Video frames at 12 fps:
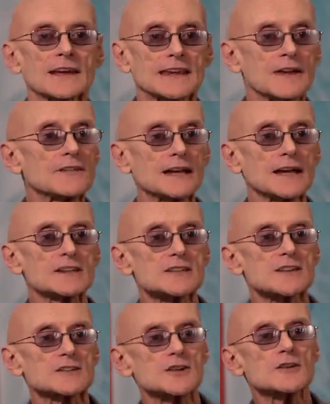giving us
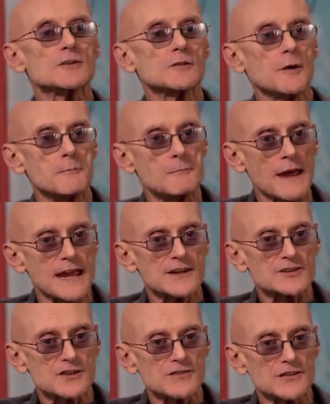the two
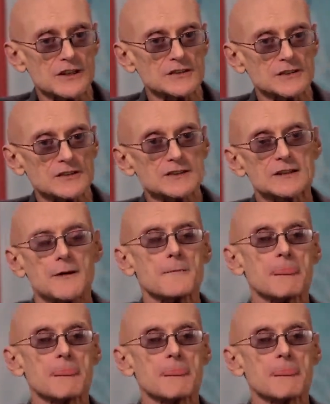major views